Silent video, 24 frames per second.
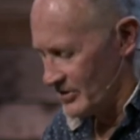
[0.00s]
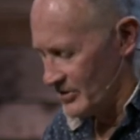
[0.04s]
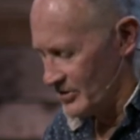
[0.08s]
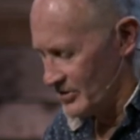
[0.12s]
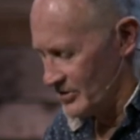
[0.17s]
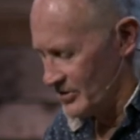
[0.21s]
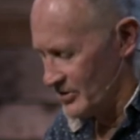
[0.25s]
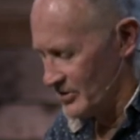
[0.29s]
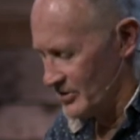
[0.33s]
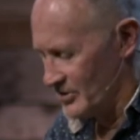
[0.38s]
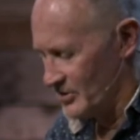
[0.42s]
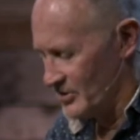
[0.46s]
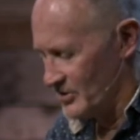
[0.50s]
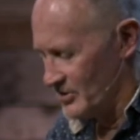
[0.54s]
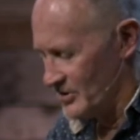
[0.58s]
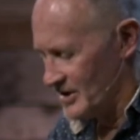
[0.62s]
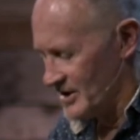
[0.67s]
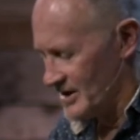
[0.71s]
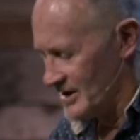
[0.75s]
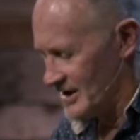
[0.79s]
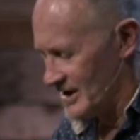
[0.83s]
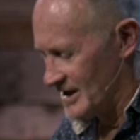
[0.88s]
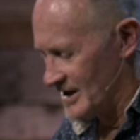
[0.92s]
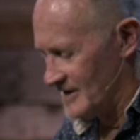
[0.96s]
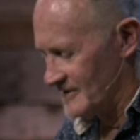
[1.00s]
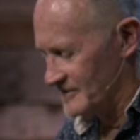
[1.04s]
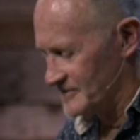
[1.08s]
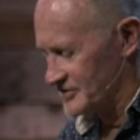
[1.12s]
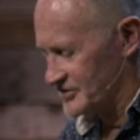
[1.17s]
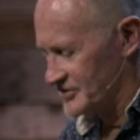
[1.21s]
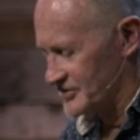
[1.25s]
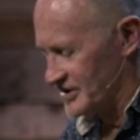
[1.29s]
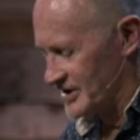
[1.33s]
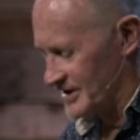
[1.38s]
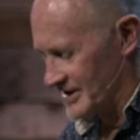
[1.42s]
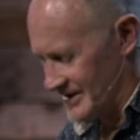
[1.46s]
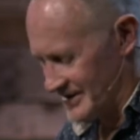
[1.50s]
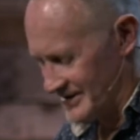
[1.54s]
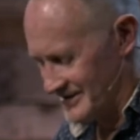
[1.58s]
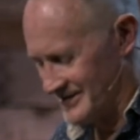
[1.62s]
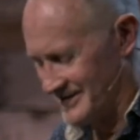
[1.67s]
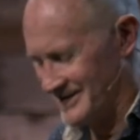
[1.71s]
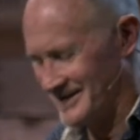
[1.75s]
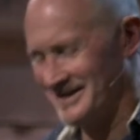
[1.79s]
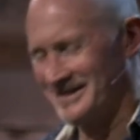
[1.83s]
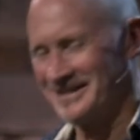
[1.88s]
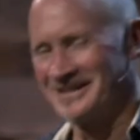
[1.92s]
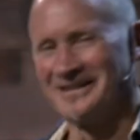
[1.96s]
you have said.
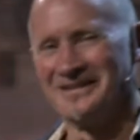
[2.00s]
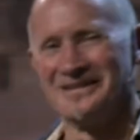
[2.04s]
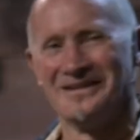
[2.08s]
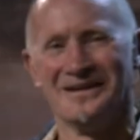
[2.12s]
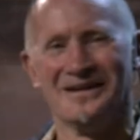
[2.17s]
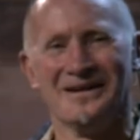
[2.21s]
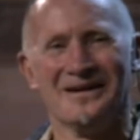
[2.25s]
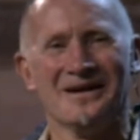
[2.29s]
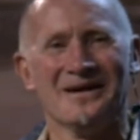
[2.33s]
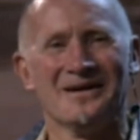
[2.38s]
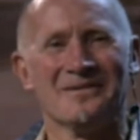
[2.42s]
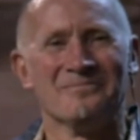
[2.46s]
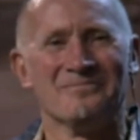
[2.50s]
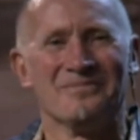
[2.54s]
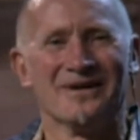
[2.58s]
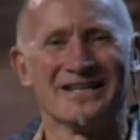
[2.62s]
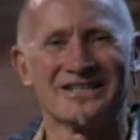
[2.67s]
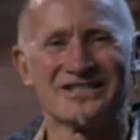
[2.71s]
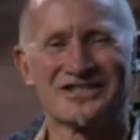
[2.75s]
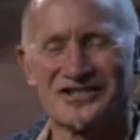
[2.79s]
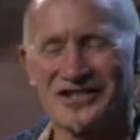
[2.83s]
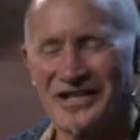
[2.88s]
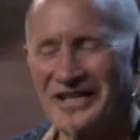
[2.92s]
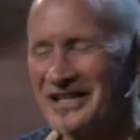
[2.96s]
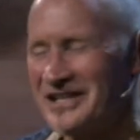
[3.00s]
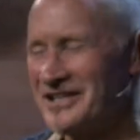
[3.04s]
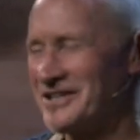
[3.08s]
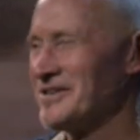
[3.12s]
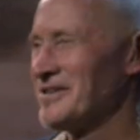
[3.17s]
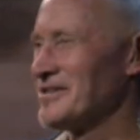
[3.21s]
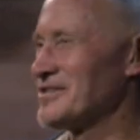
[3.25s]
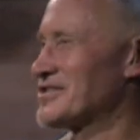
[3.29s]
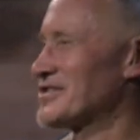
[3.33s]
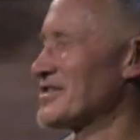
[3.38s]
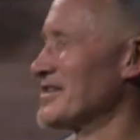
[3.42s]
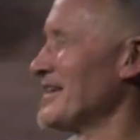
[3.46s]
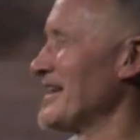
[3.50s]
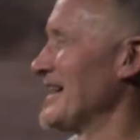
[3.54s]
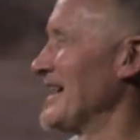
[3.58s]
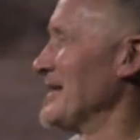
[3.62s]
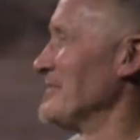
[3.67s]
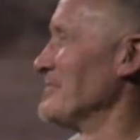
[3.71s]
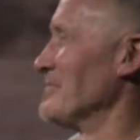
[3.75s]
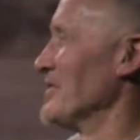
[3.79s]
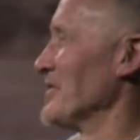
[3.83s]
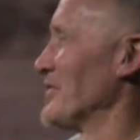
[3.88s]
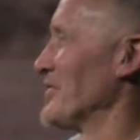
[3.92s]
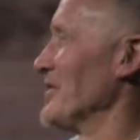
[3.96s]
But take your
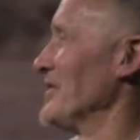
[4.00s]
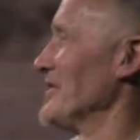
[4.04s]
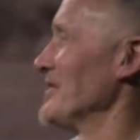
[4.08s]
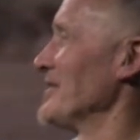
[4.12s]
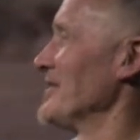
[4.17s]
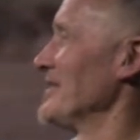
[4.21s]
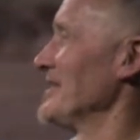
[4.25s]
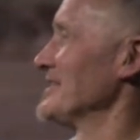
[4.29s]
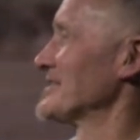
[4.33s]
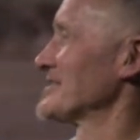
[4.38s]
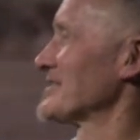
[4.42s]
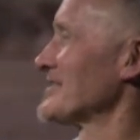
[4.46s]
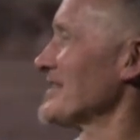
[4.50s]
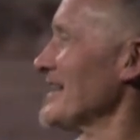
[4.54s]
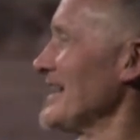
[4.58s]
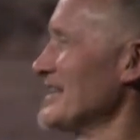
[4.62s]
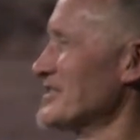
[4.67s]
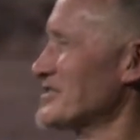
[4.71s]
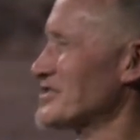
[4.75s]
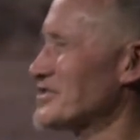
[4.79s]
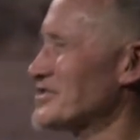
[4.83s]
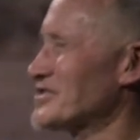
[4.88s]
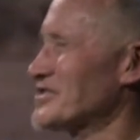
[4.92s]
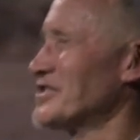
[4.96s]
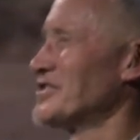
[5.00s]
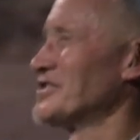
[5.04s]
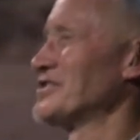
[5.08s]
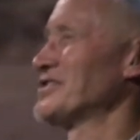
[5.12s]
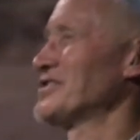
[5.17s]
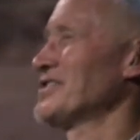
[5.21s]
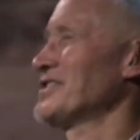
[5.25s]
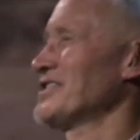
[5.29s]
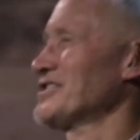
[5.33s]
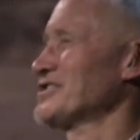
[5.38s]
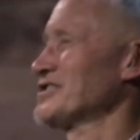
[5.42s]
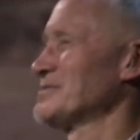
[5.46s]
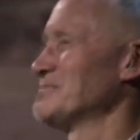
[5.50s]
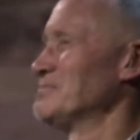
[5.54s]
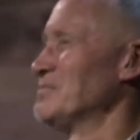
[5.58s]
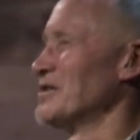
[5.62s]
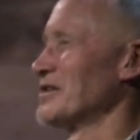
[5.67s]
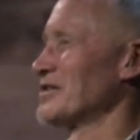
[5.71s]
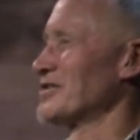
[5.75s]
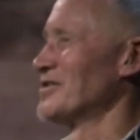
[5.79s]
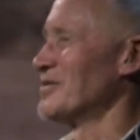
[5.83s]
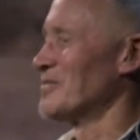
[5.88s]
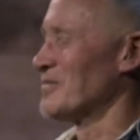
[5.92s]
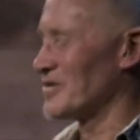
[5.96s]
time with it. It's not just a
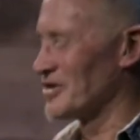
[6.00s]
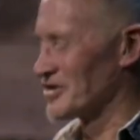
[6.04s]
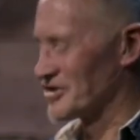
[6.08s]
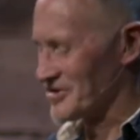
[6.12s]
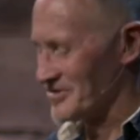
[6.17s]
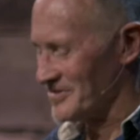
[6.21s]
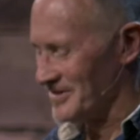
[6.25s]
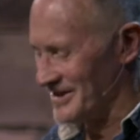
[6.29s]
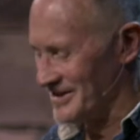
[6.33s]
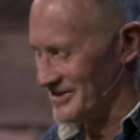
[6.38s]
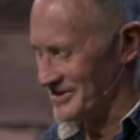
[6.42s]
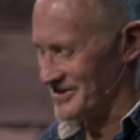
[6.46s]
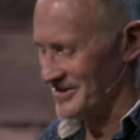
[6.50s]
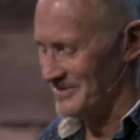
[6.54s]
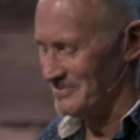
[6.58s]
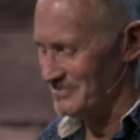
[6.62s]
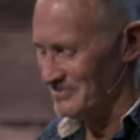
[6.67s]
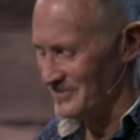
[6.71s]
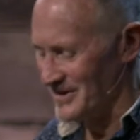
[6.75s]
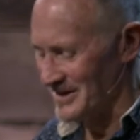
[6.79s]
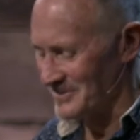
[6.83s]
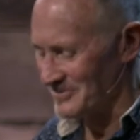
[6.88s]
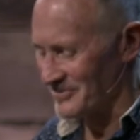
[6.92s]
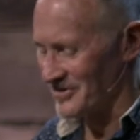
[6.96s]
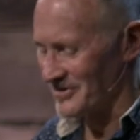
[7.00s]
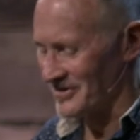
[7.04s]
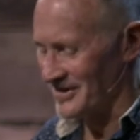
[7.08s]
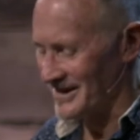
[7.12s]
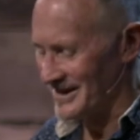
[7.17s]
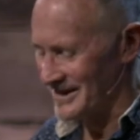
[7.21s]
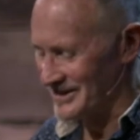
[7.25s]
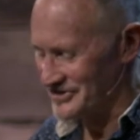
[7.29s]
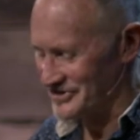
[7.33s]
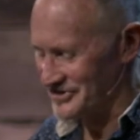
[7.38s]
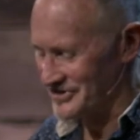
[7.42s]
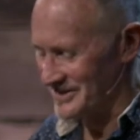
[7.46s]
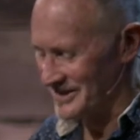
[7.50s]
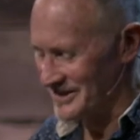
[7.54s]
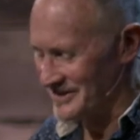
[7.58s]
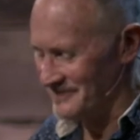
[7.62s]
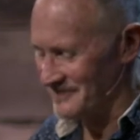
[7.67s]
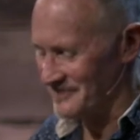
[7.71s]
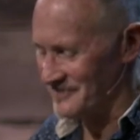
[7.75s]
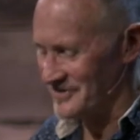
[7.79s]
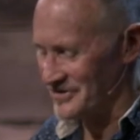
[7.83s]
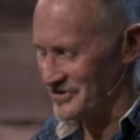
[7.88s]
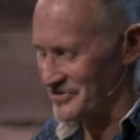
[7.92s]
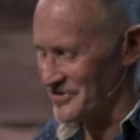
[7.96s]
textbook that we're trying to memorize
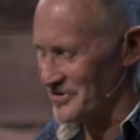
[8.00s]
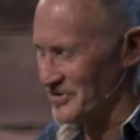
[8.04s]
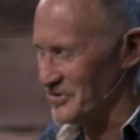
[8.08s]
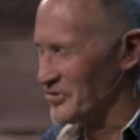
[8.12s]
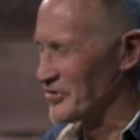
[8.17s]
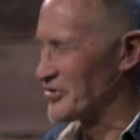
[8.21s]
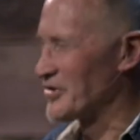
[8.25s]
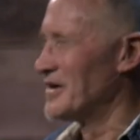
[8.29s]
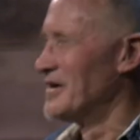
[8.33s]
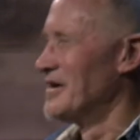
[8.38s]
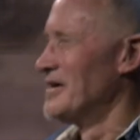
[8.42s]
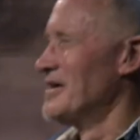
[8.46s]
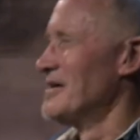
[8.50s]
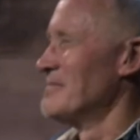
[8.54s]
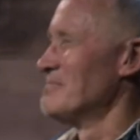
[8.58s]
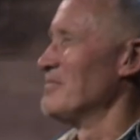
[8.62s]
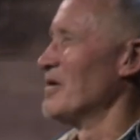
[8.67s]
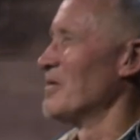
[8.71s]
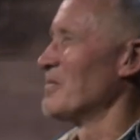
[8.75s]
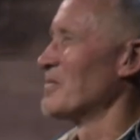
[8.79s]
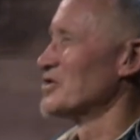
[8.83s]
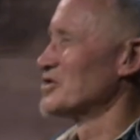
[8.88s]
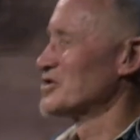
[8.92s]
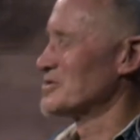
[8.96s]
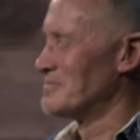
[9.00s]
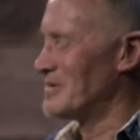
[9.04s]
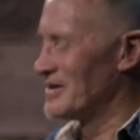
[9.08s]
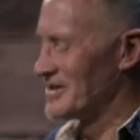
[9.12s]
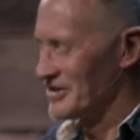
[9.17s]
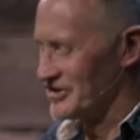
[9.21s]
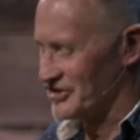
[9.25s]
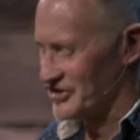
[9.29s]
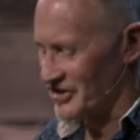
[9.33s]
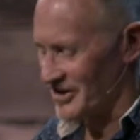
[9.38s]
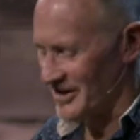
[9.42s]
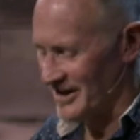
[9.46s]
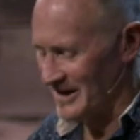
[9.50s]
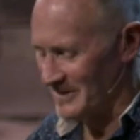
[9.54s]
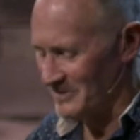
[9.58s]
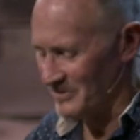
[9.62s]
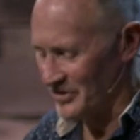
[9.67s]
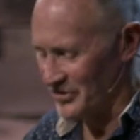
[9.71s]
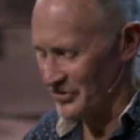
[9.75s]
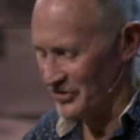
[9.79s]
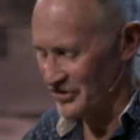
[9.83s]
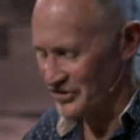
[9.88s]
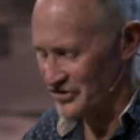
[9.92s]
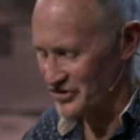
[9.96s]
in truth, but we're spending time
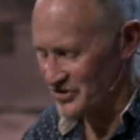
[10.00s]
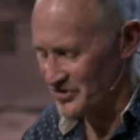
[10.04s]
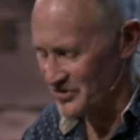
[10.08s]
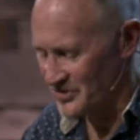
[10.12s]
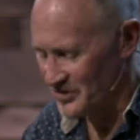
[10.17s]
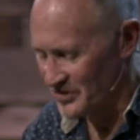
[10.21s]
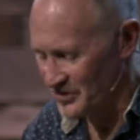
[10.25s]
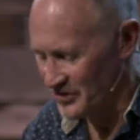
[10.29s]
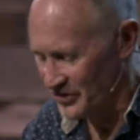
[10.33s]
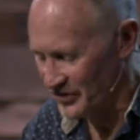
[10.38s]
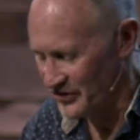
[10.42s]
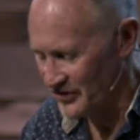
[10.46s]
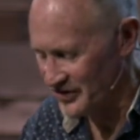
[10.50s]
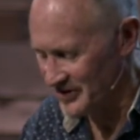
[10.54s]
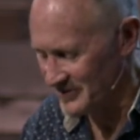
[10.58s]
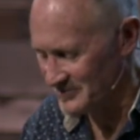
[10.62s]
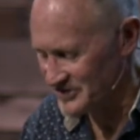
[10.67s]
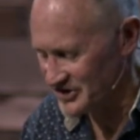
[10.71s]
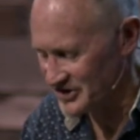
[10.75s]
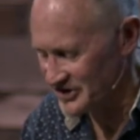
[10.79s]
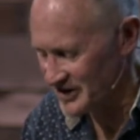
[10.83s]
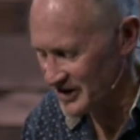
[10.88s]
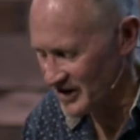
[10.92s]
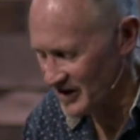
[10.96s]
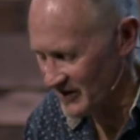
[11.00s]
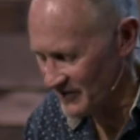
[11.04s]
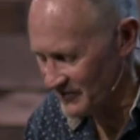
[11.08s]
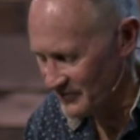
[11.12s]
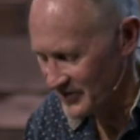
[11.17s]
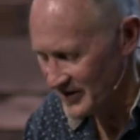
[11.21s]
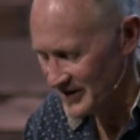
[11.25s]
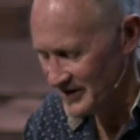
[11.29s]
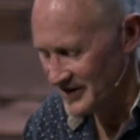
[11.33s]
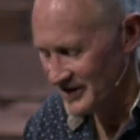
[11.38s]
with the truth himself.